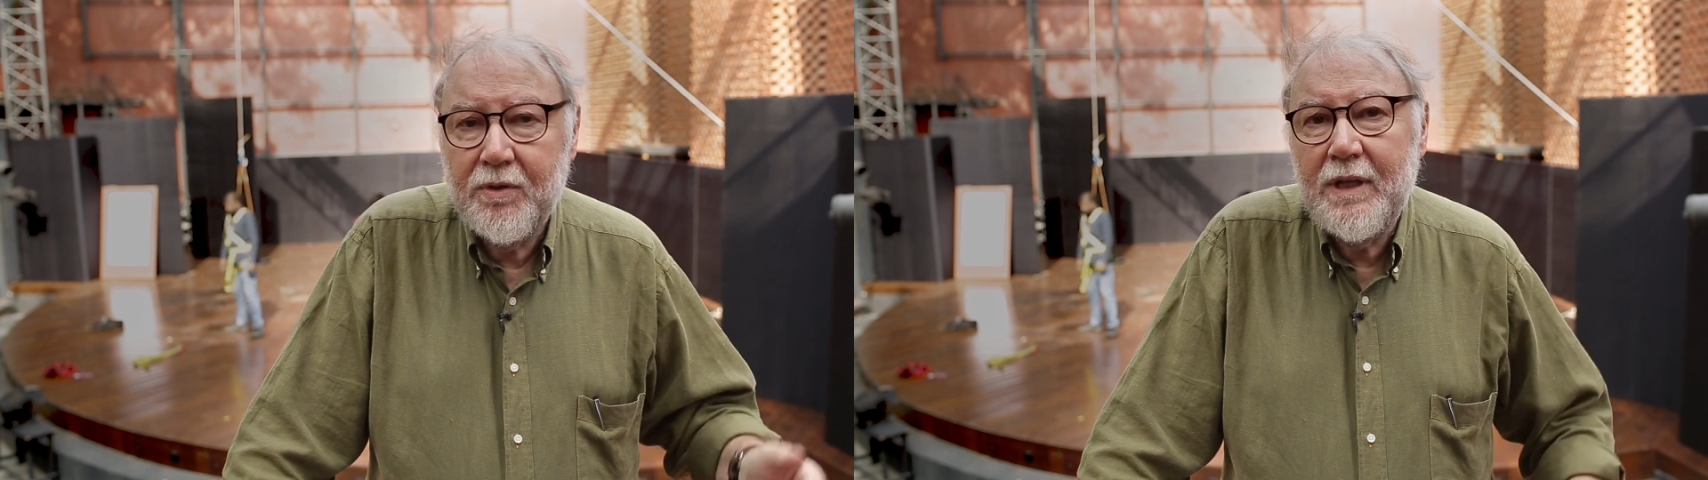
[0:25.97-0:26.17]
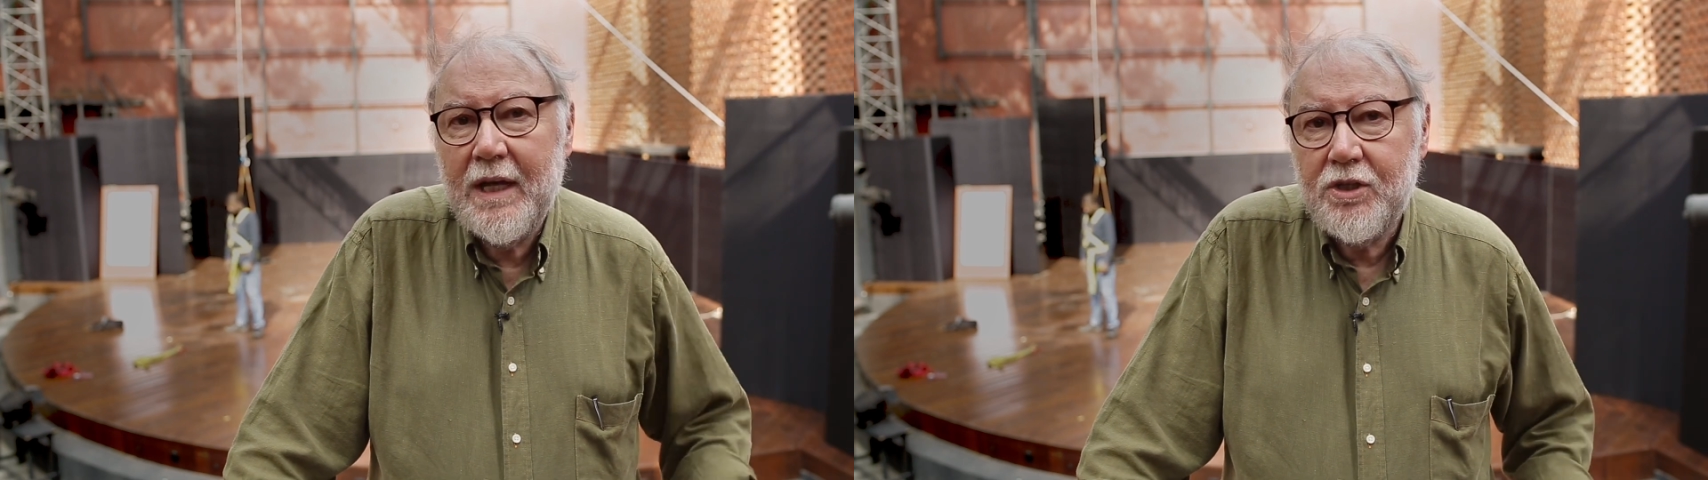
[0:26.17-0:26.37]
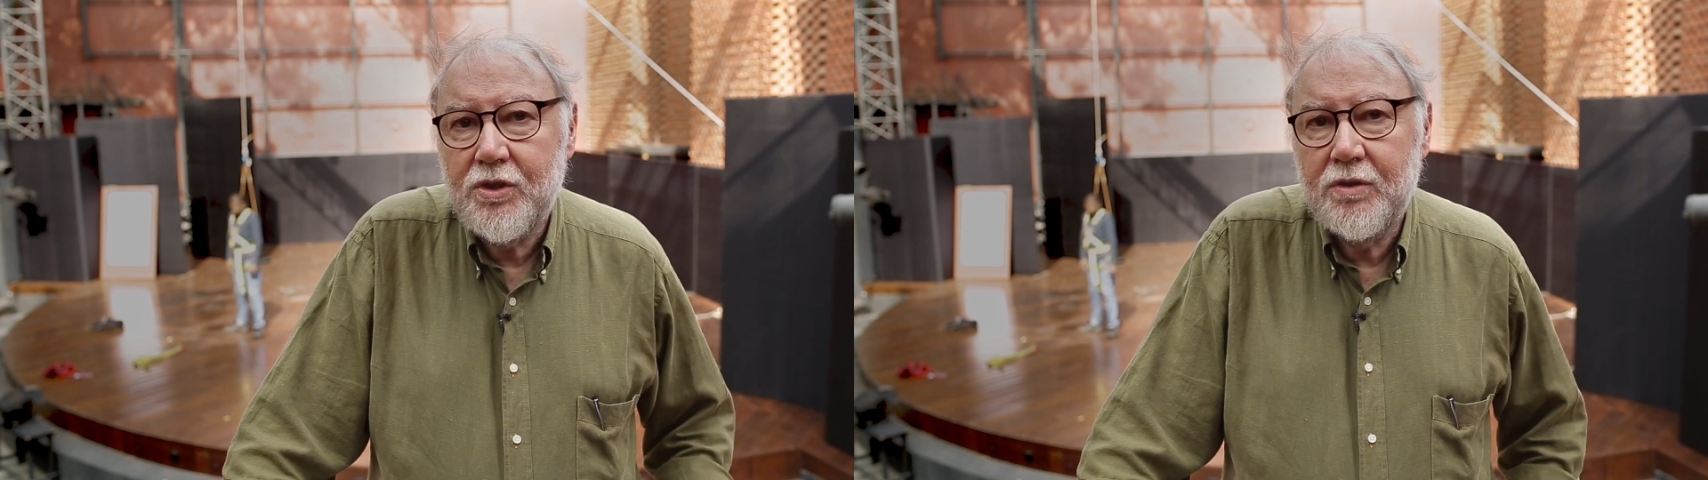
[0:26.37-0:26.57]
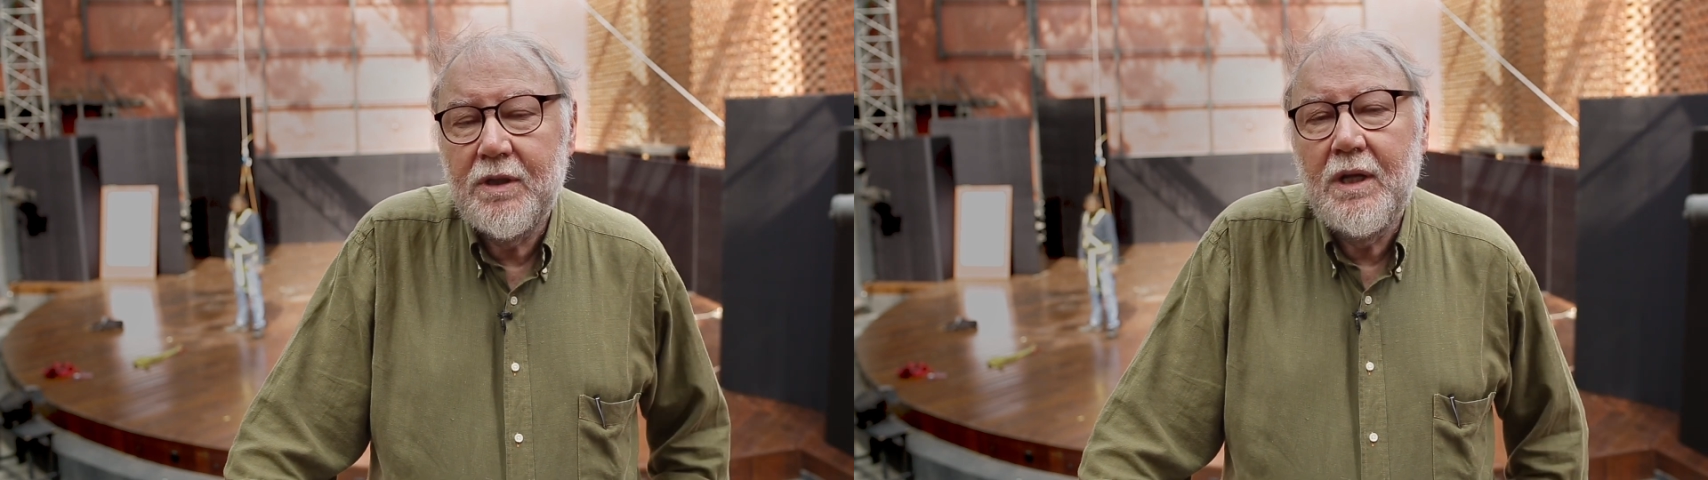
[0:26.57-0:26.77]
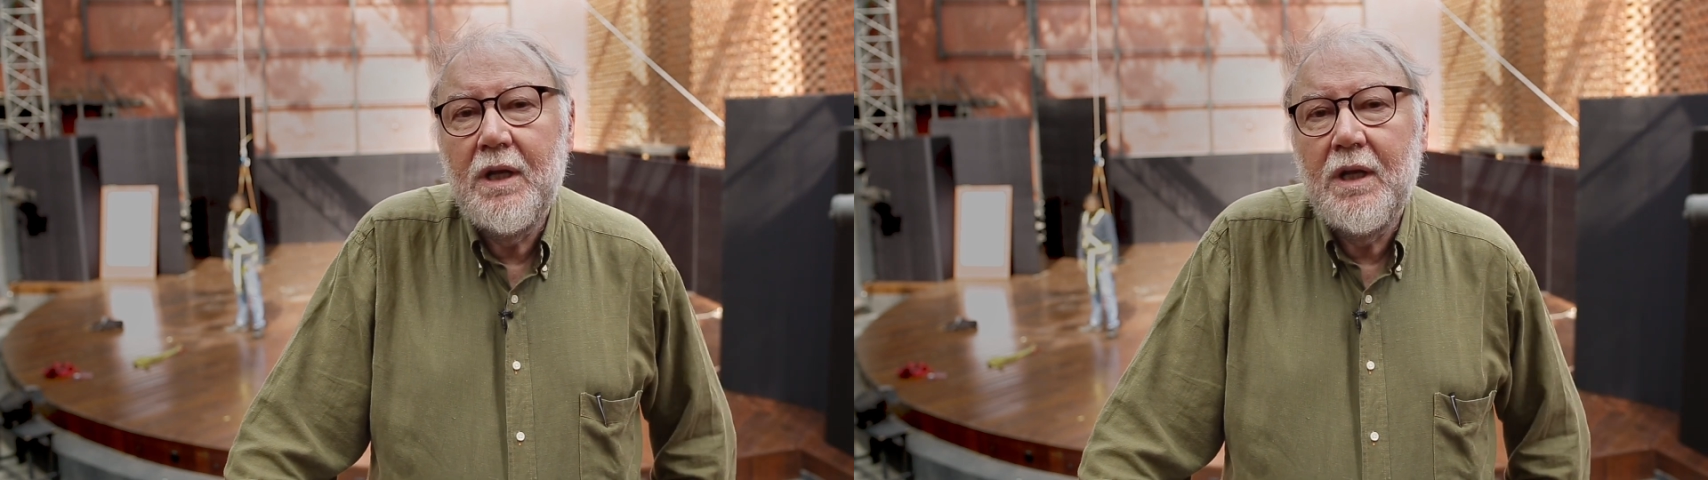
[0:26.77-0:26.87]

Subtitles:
production